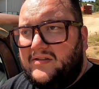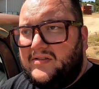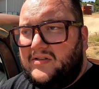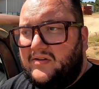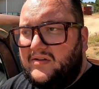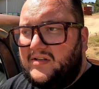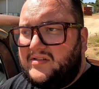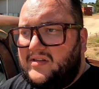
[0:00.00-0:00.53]

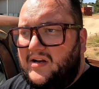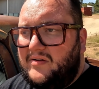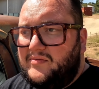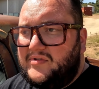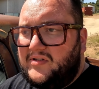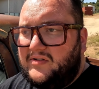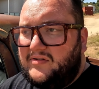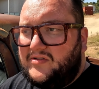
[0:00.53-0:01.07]
So yesterday
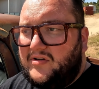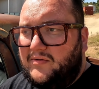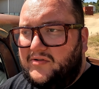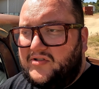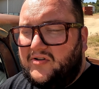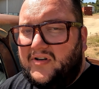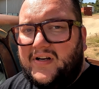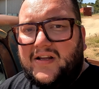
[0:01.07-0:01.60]
was the show
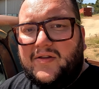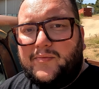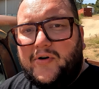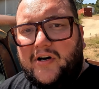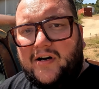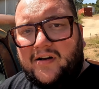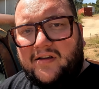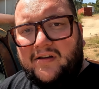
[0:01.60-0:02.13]
and shine down at the
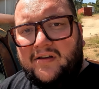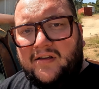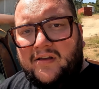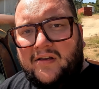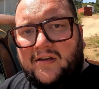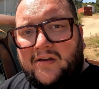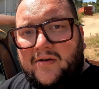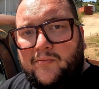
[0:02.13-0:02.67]
park,
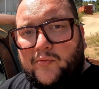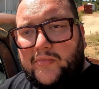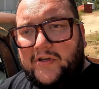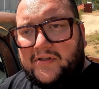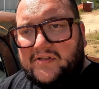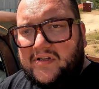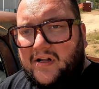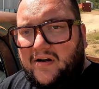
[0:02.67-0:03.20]

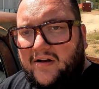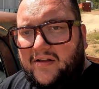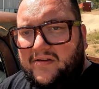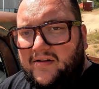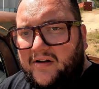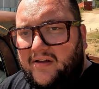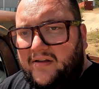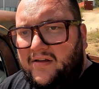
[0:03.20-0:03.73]
being Saturday
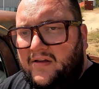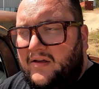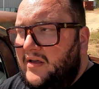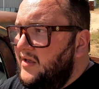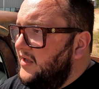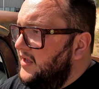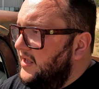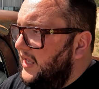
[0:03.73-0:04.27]
today,
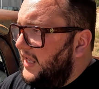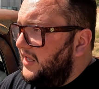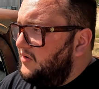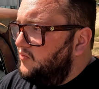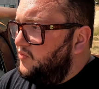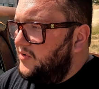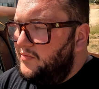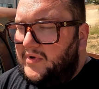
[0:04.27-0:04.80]

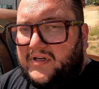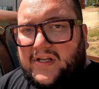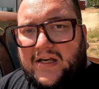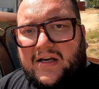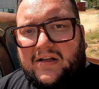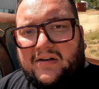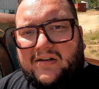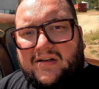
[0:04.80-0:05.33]
and we went
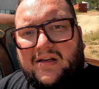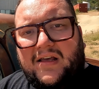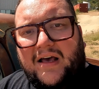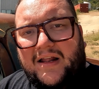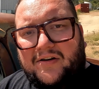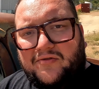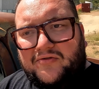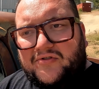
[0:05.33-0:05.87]
down,
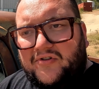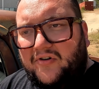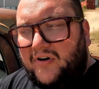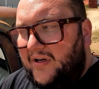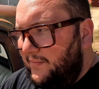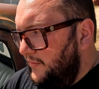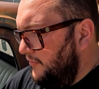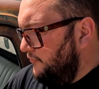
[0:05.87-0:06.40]
had a good
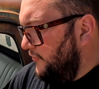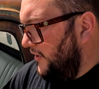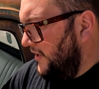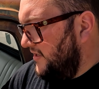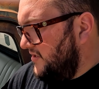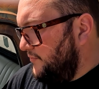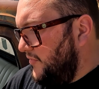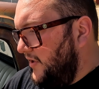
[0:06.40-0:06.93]
time, went
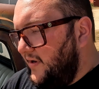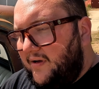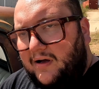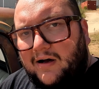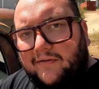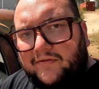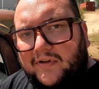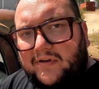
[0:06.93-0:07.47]
out to the park
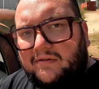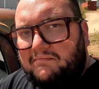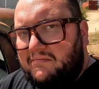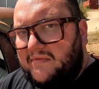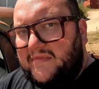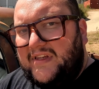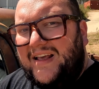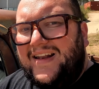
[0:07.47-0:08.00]
after.
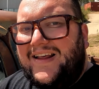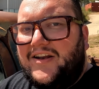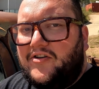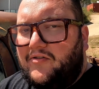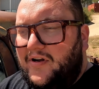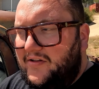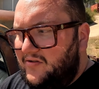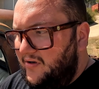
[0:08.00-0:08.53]
Dad had a
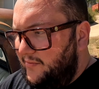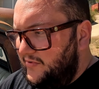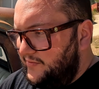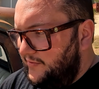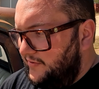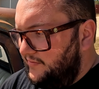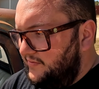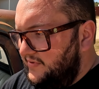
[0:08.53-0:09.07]
great time as
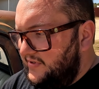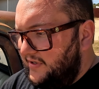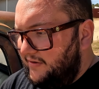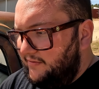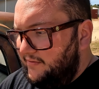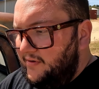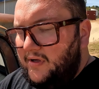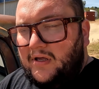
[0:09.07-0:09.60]
well,
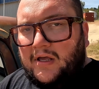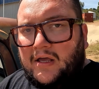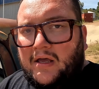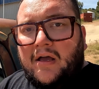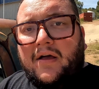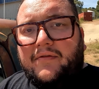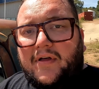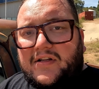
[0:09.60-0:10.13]
so
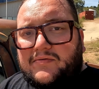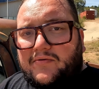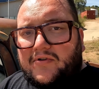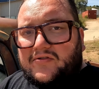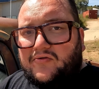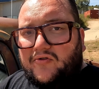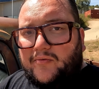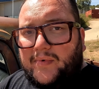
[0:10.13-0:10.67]
that's what
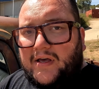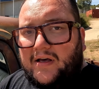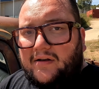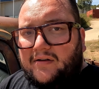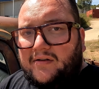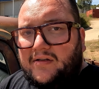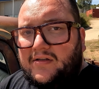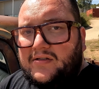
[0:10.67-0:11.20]
it's all about.
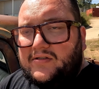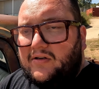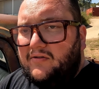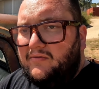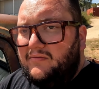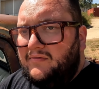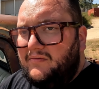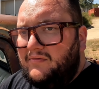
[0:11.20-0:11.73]
So